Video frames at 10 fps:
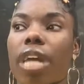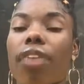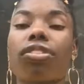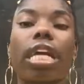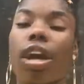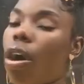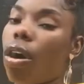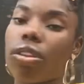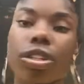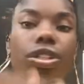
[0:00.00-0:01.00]
after, like,
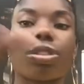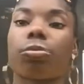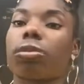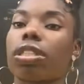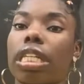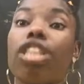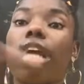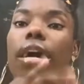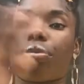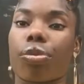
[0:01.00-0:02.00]
all the girls were in
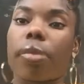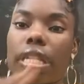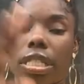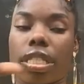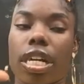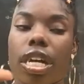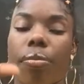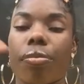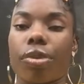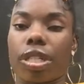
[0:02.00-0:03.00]
that room at the time
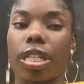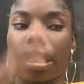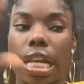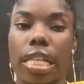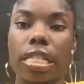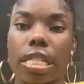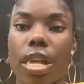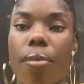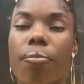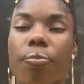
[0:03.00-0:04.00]
were done dancing,